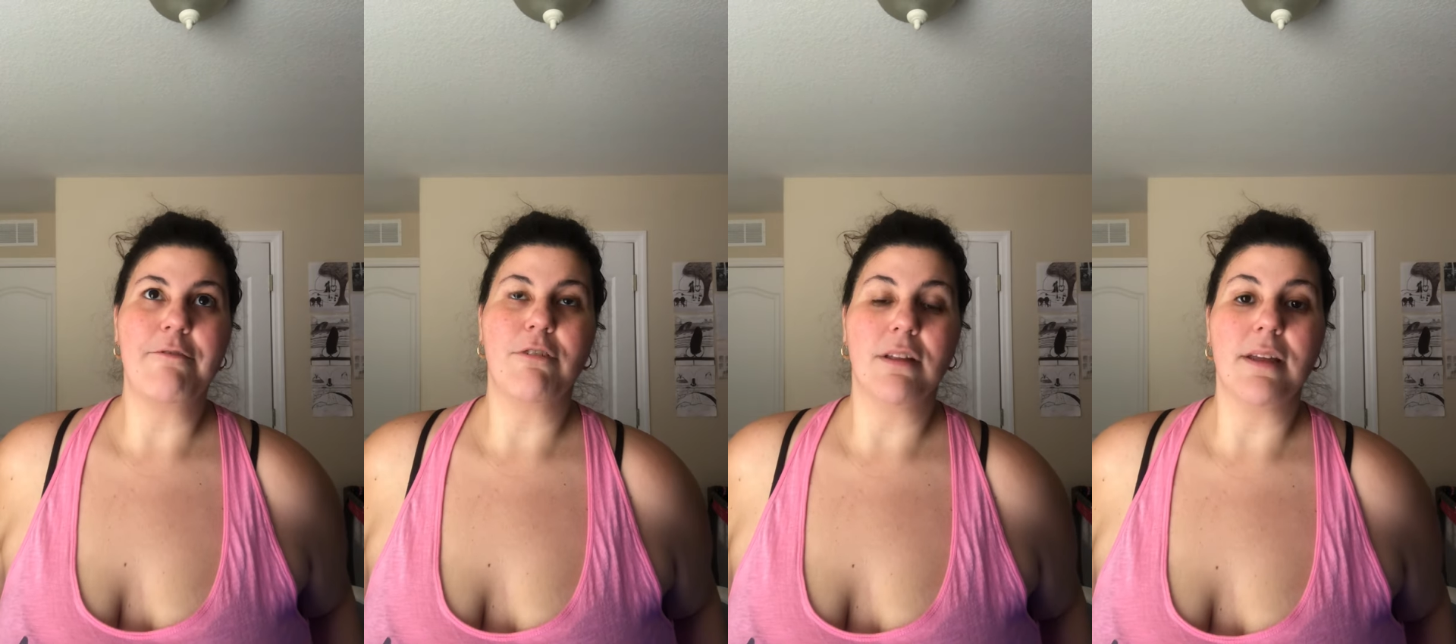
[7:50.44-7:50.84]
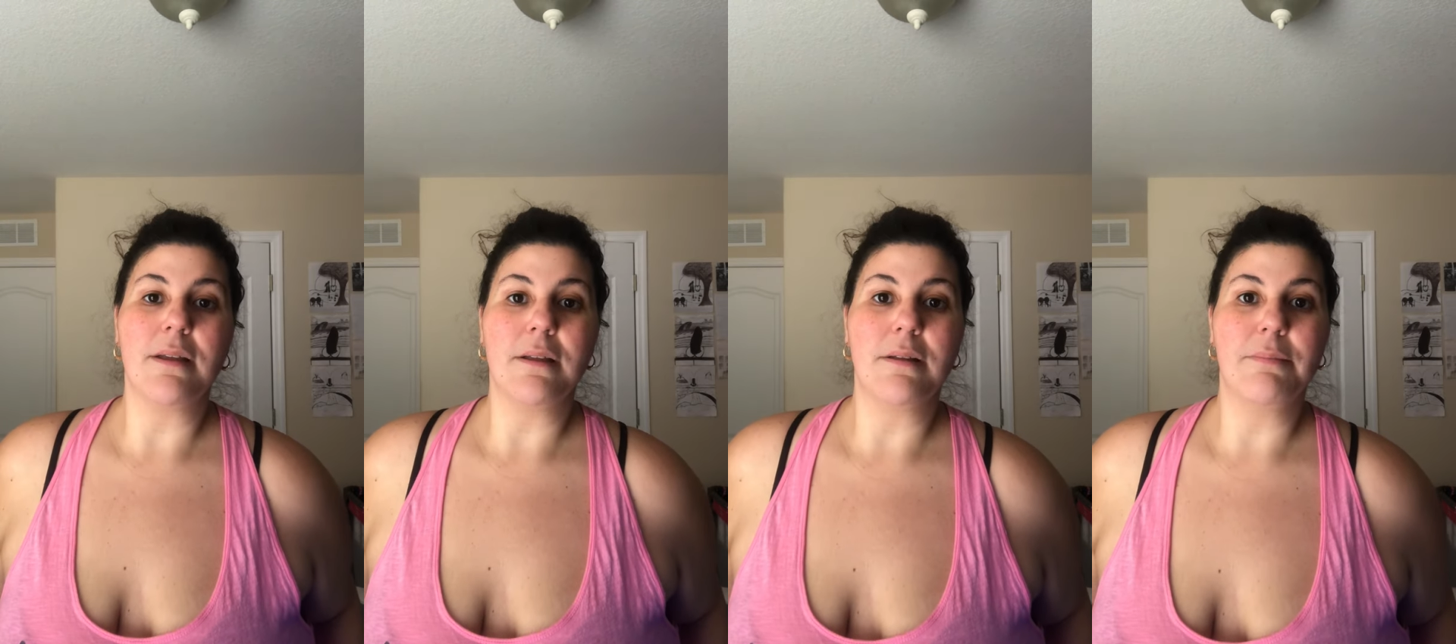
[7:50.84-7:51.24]

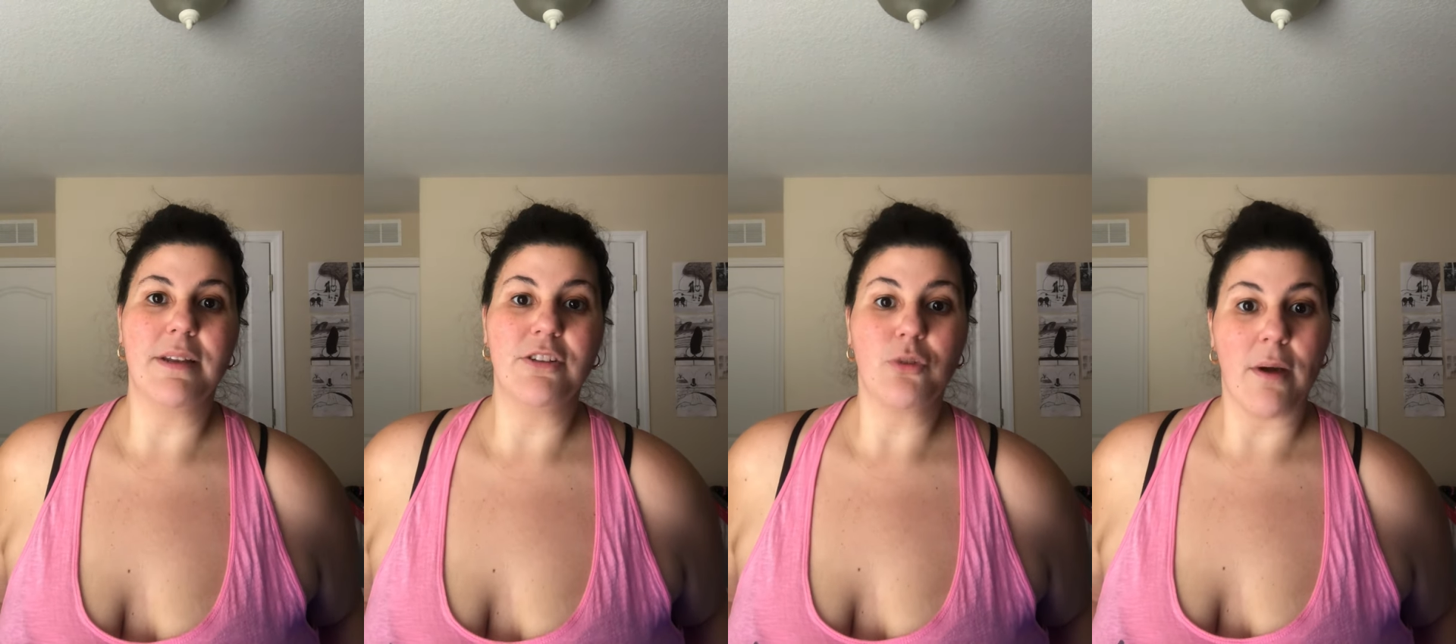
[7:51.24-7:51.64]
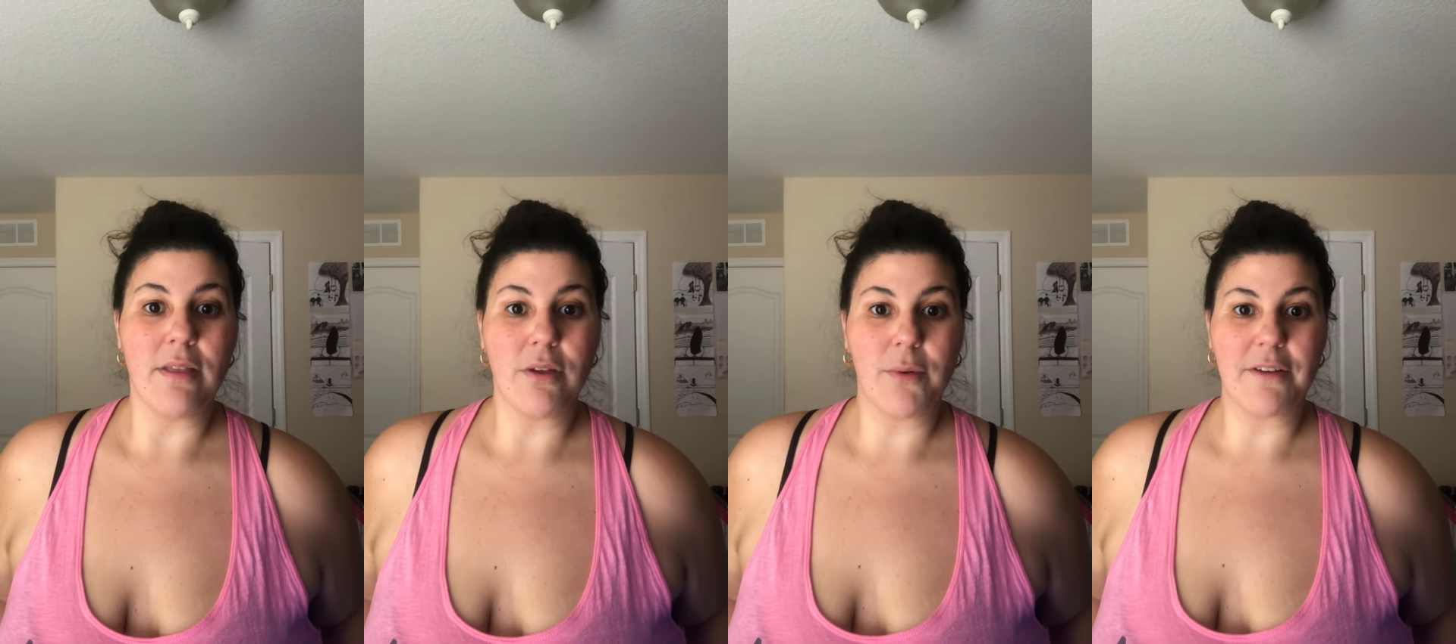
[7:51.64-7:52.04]
really been
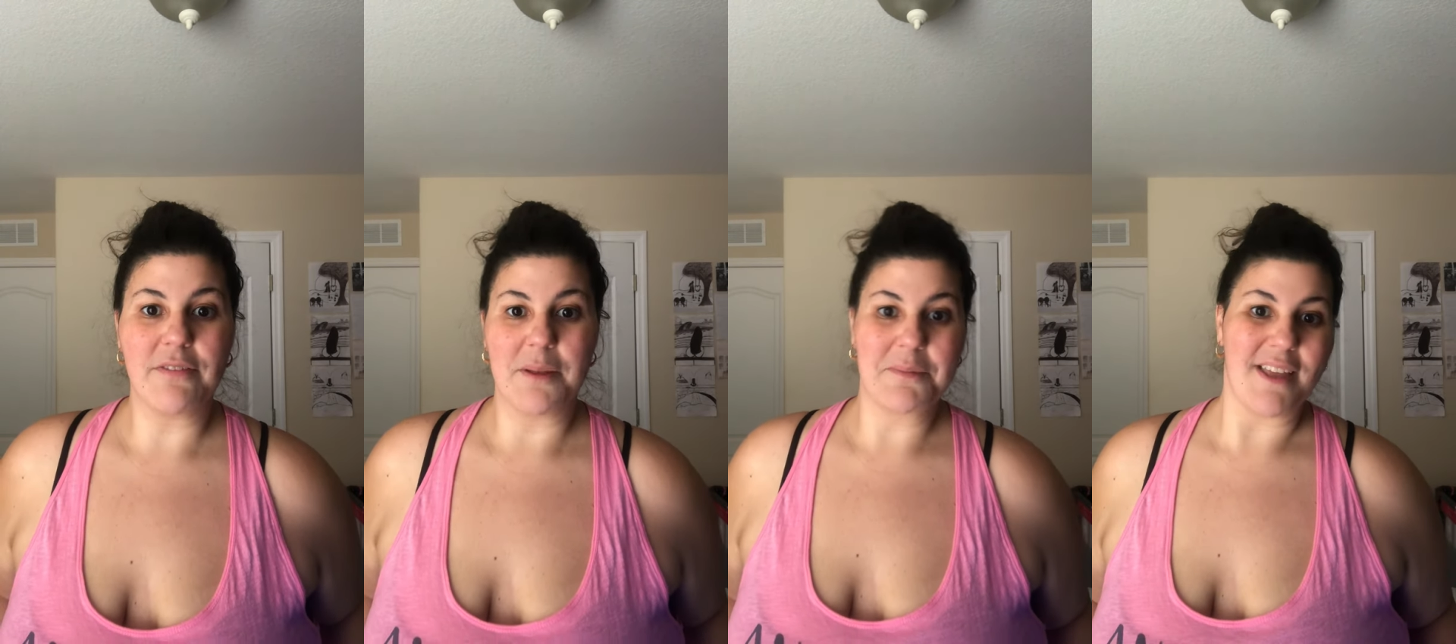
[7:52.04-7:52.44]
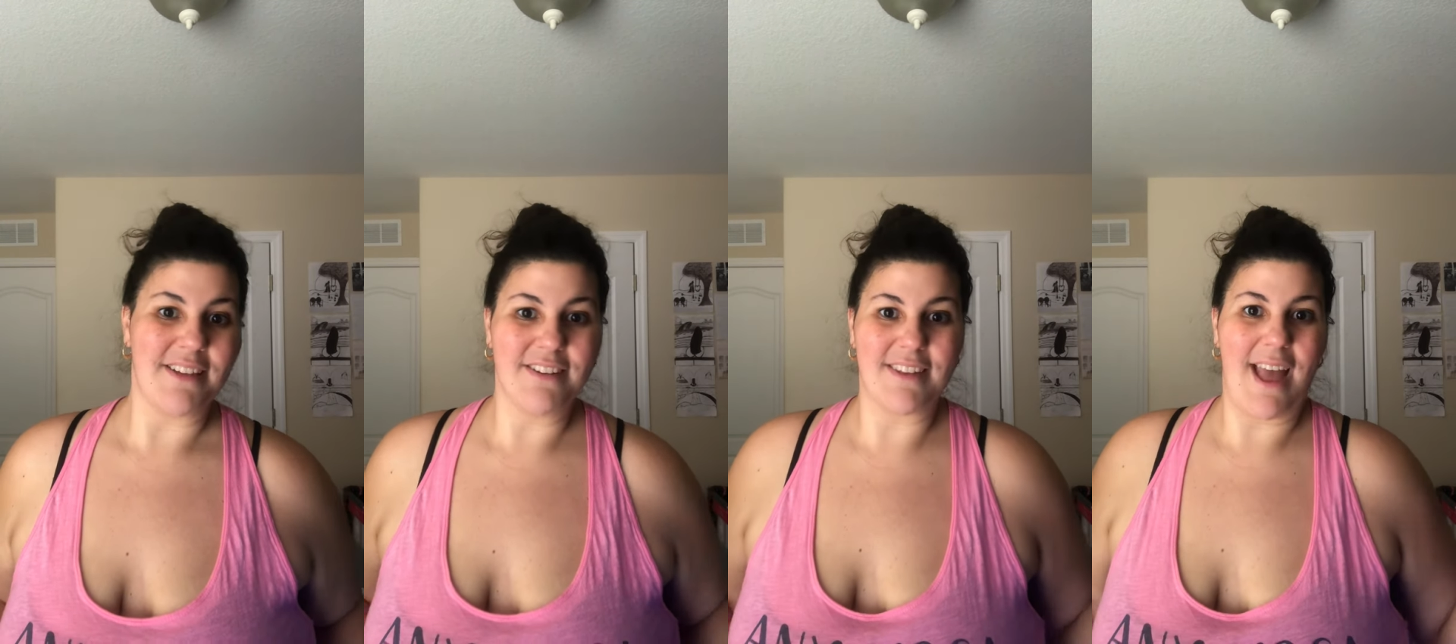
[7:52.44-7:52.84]
enjoying the quick flips and just